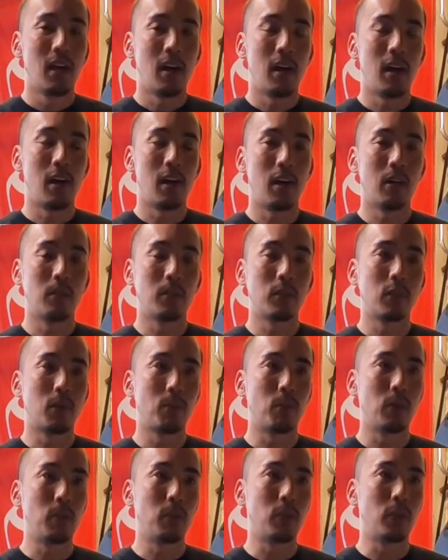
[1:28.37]

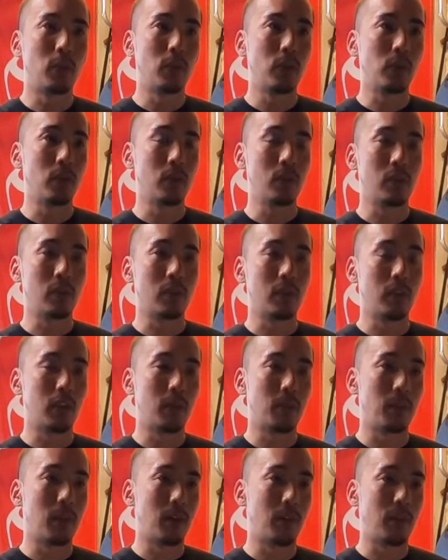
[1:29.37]
Some people use
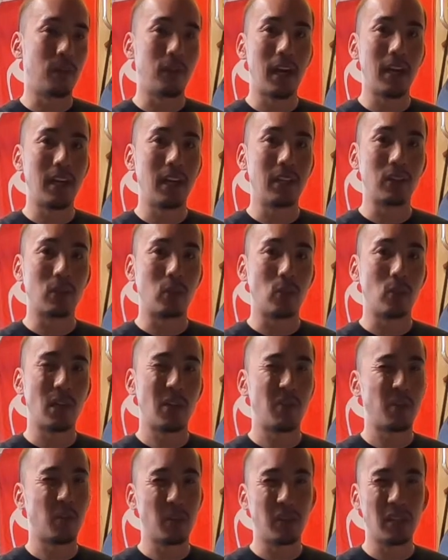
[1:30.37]
a flathead
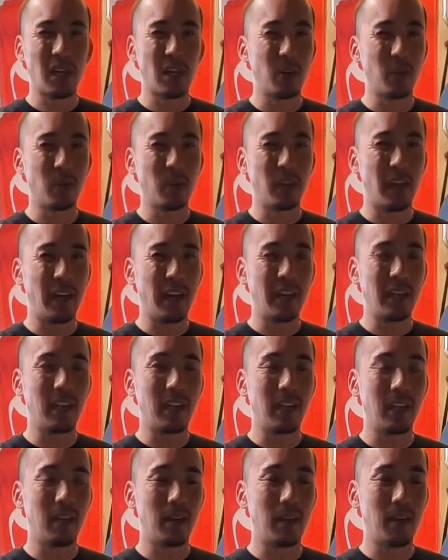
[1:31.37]
screwdriver, which I don't
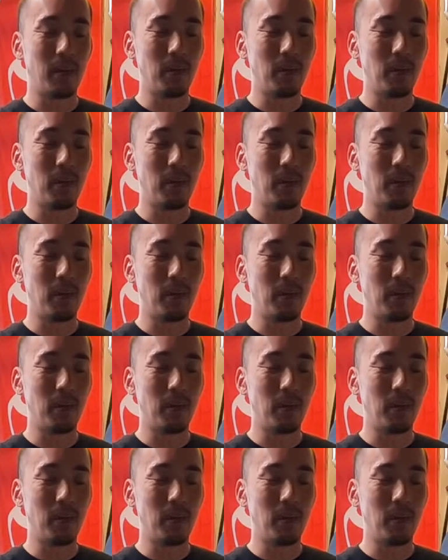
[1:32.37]
like,